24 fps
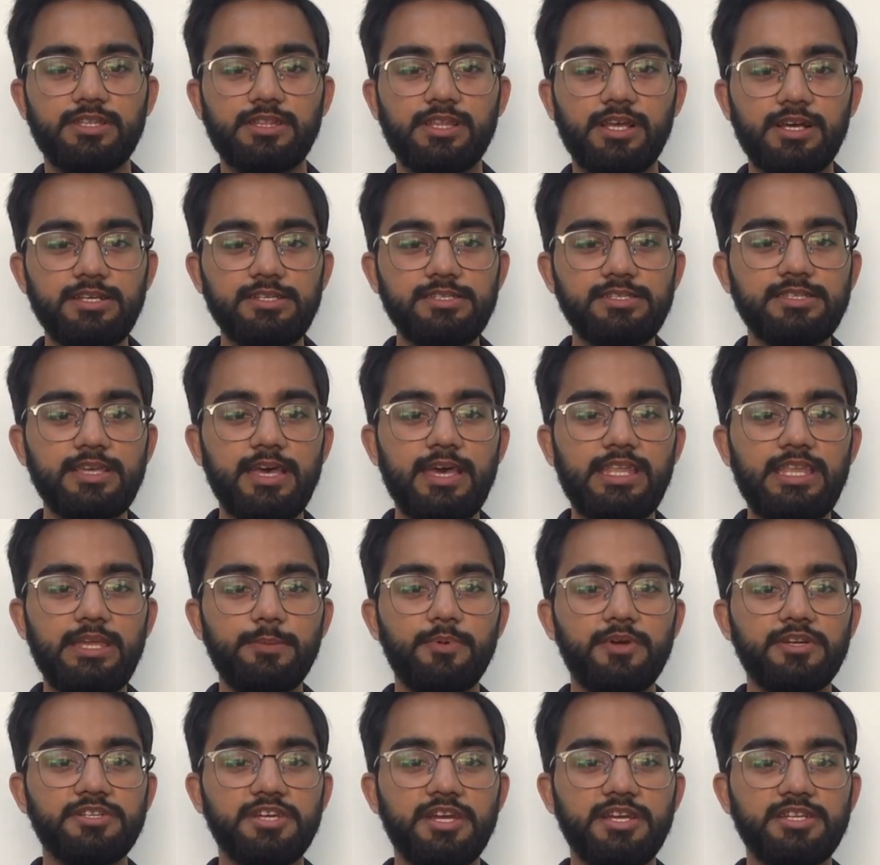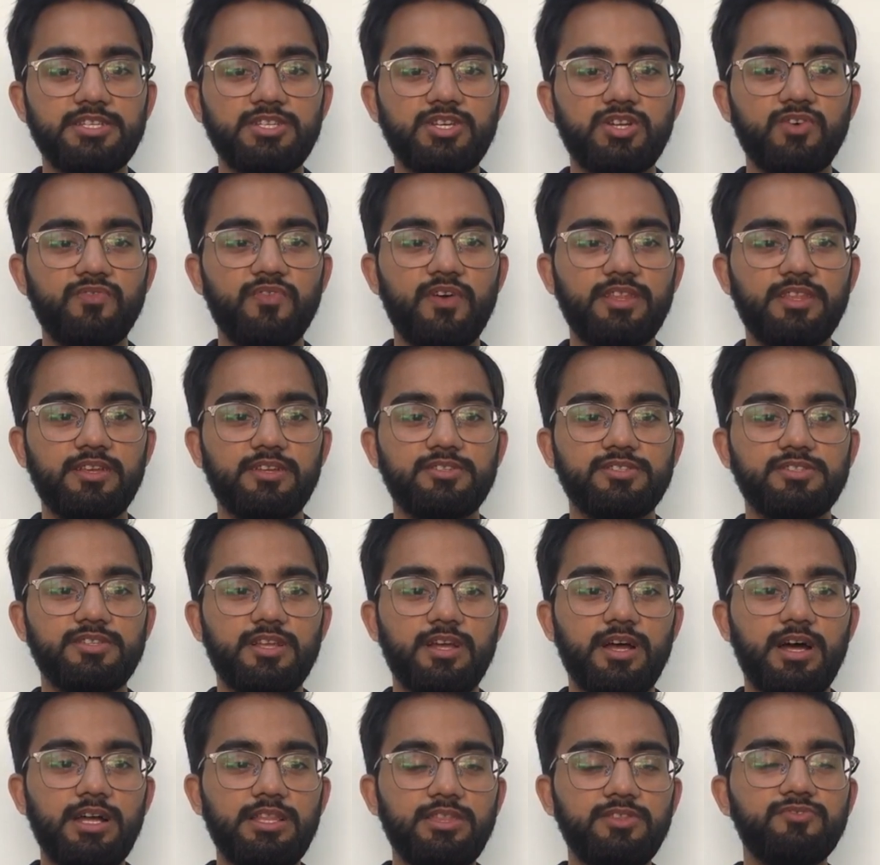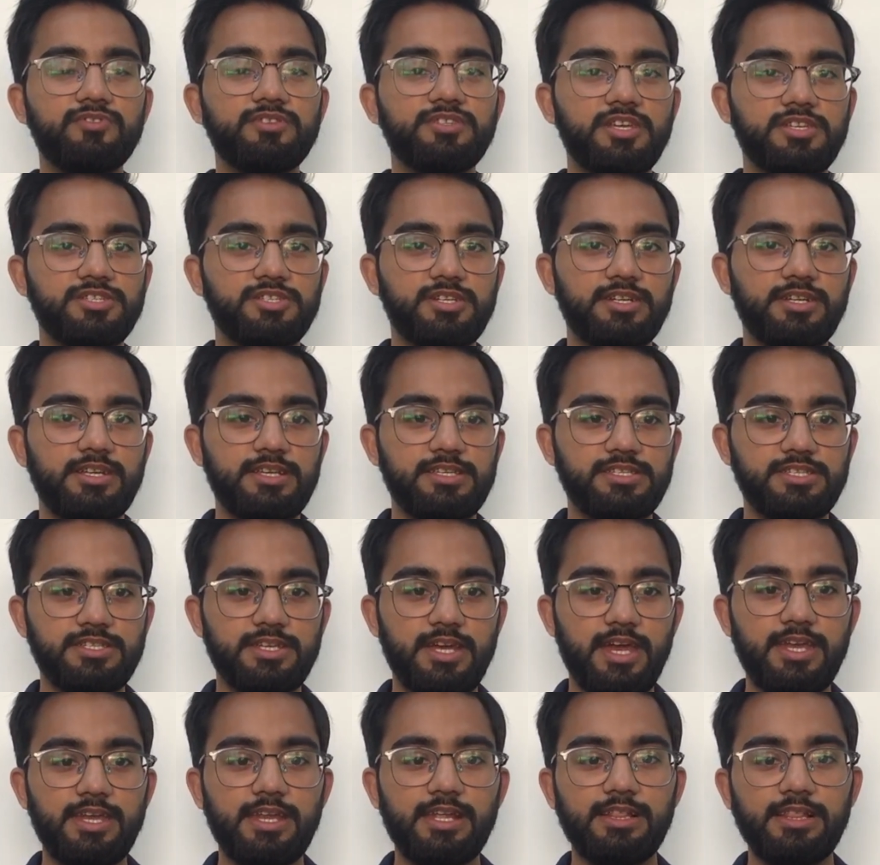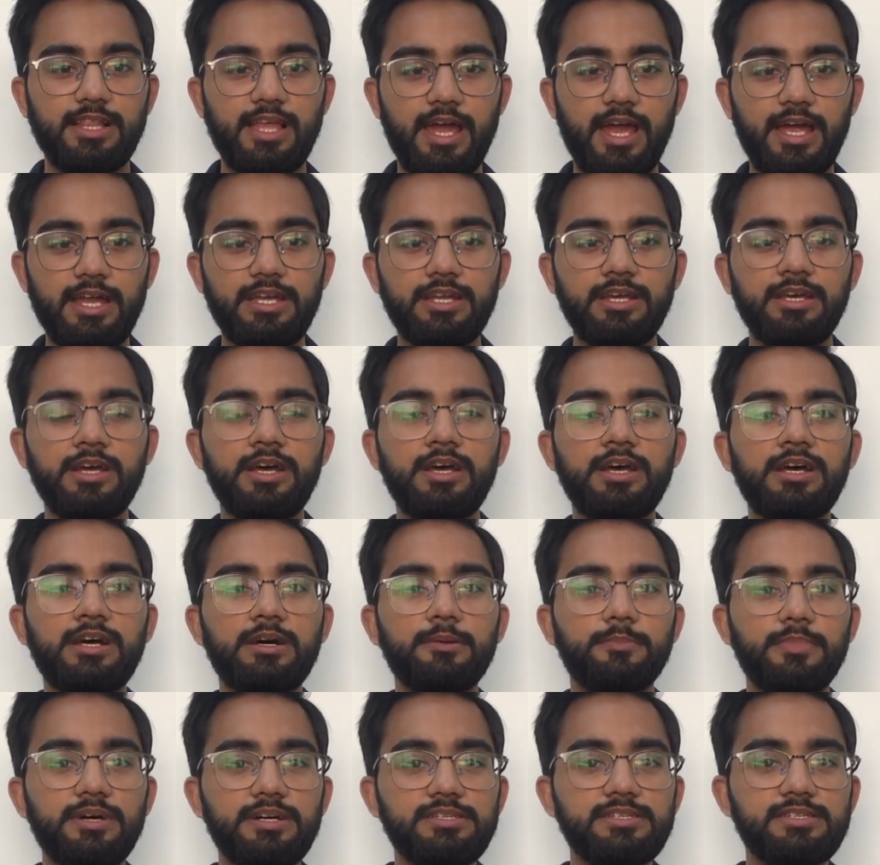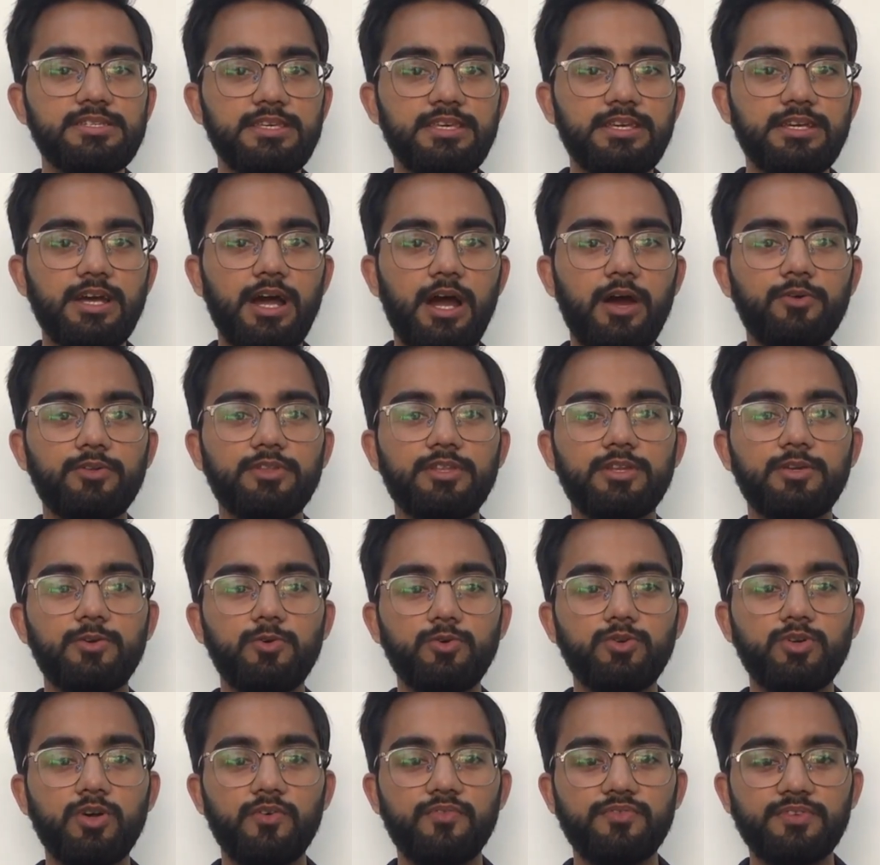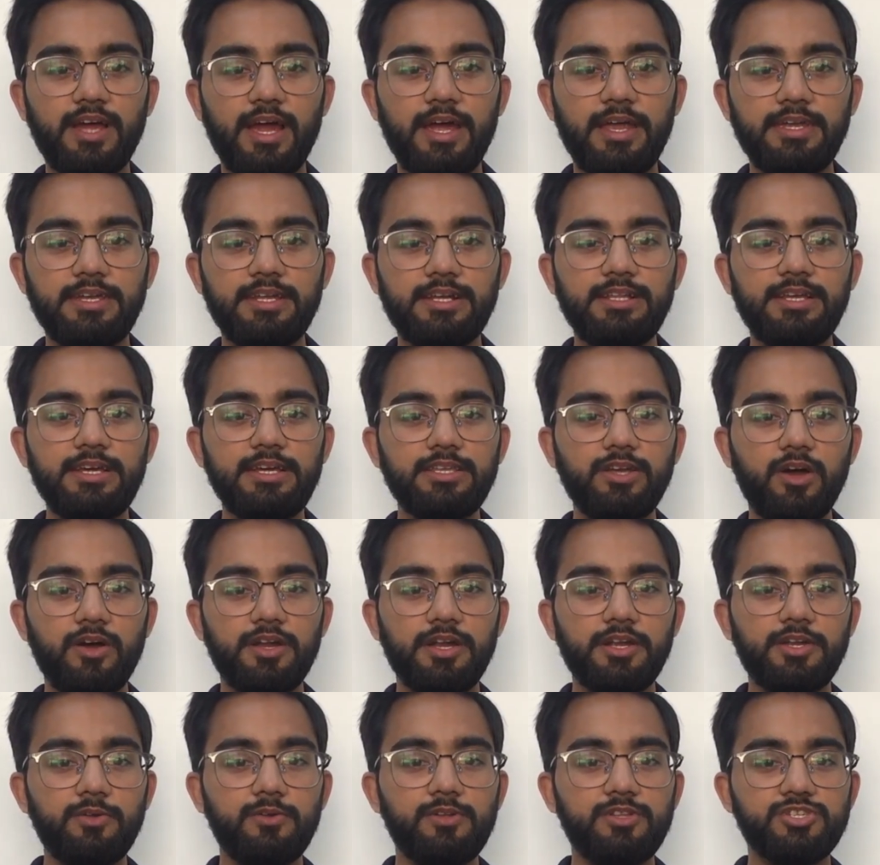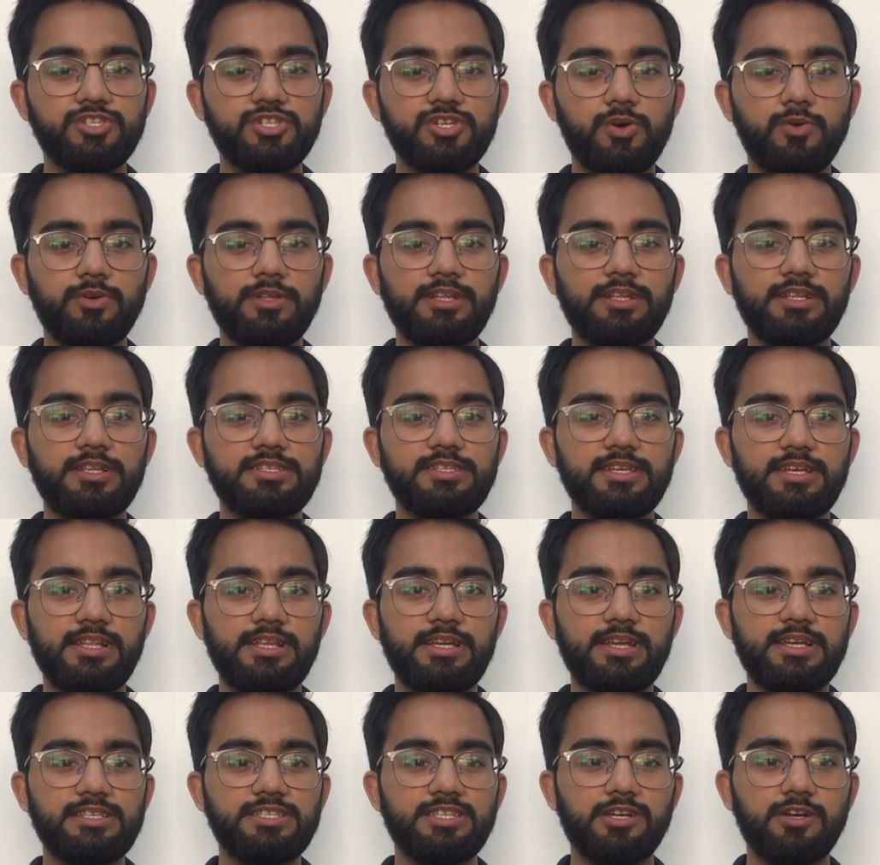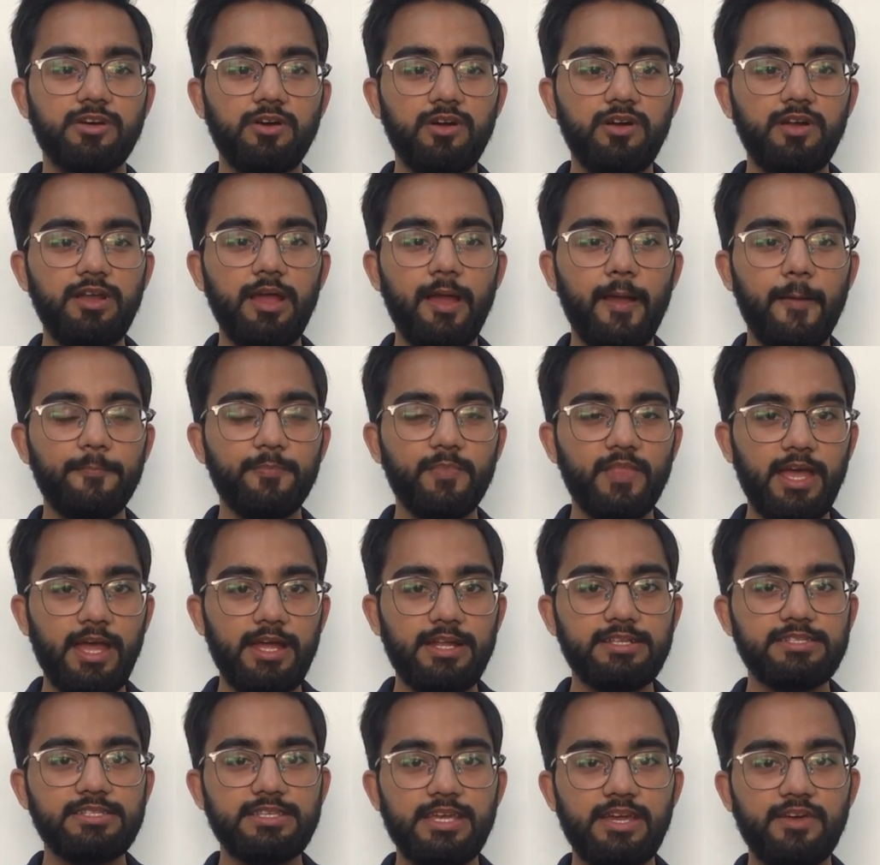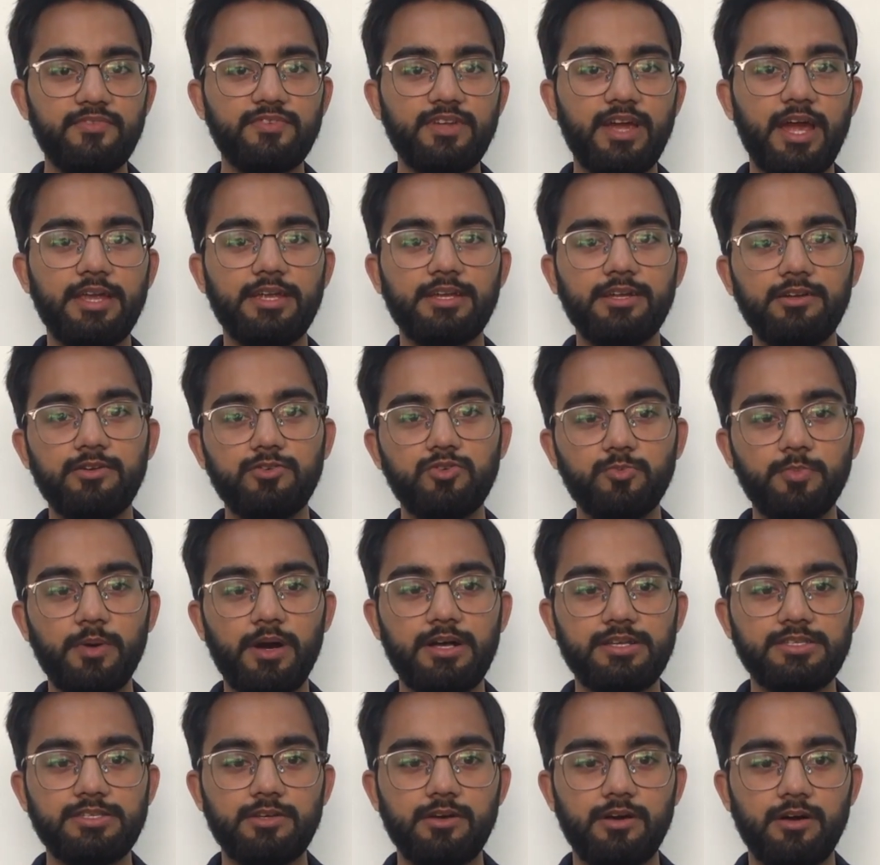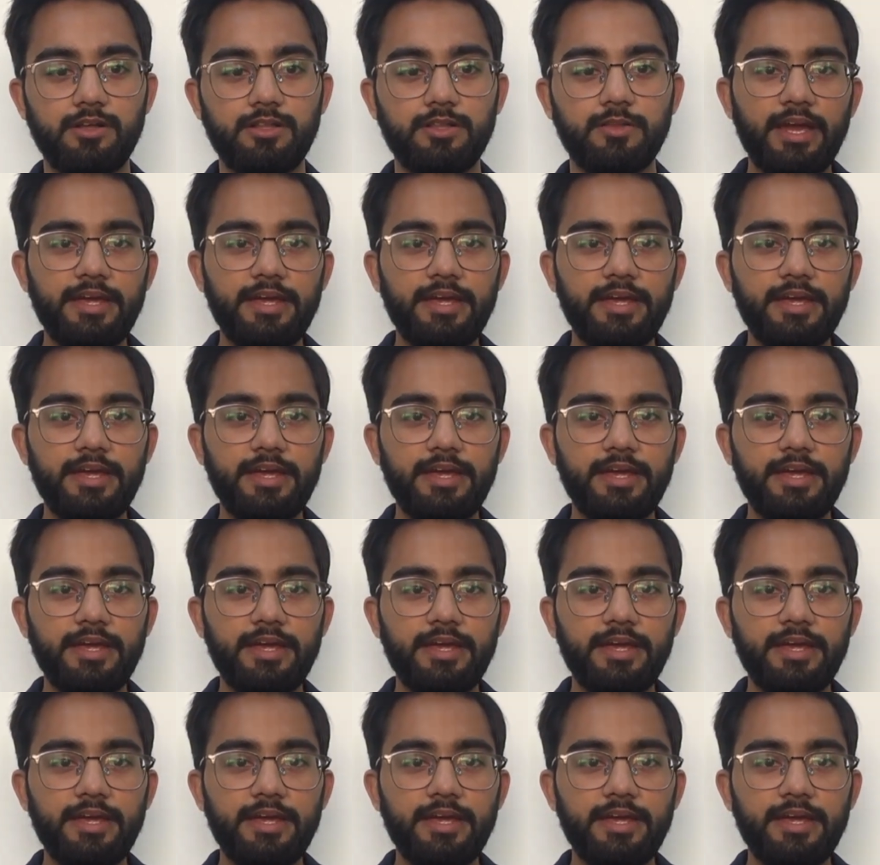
Thus, any purchaser of an unregistered estate in land must seek out the root of title in order to ensure that the seller has a good and safe title to pass on.